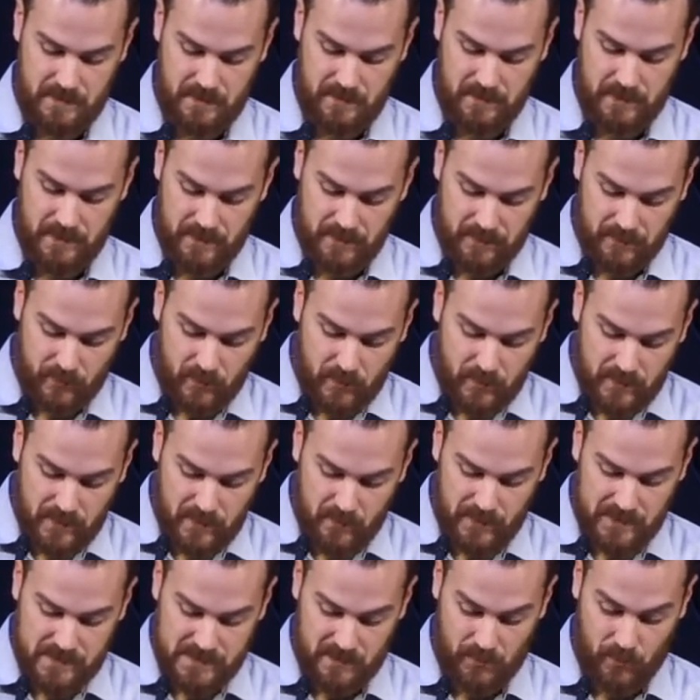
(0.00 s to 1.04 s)
they threw
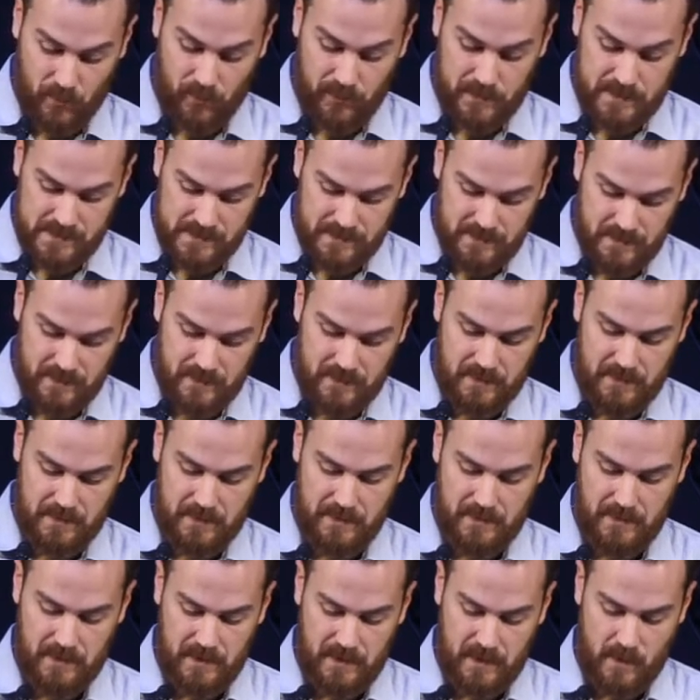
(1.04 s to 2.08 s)
them into prison
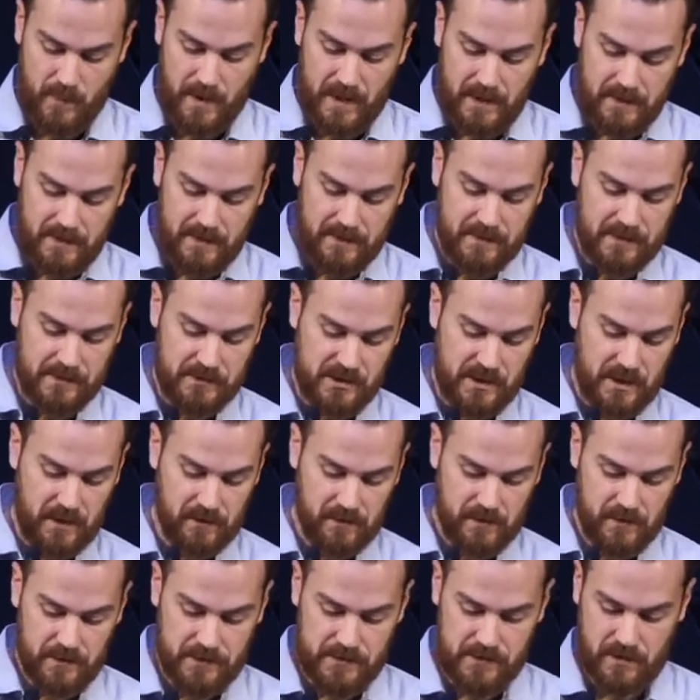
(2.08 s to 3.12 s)
commanding the
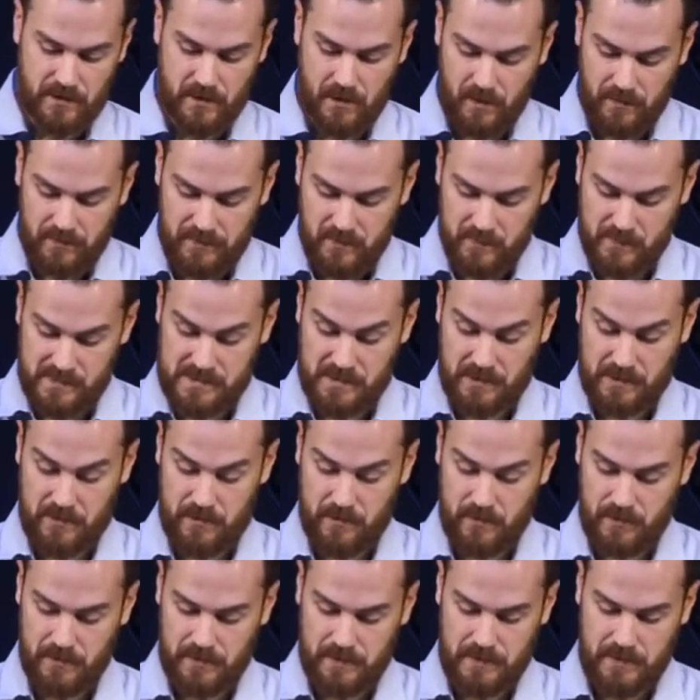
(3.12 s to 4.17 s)
jailer to guard them
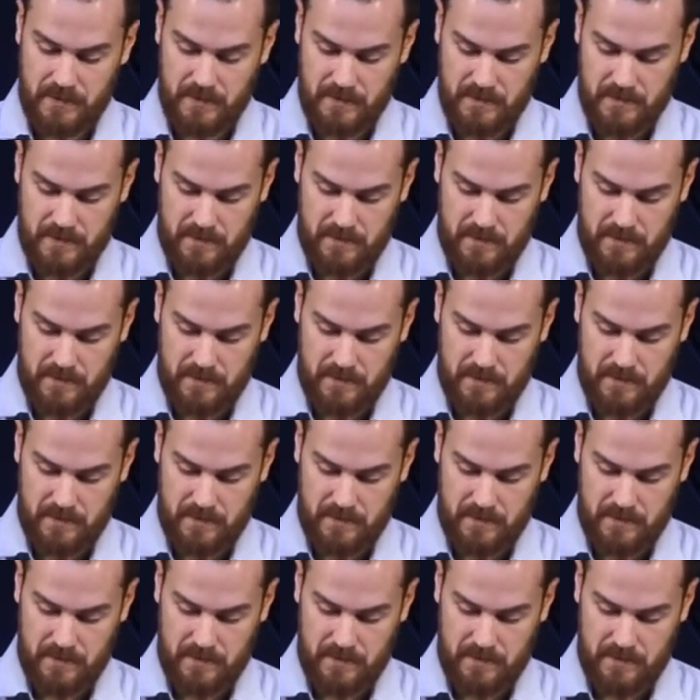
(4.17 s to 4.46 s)
securely.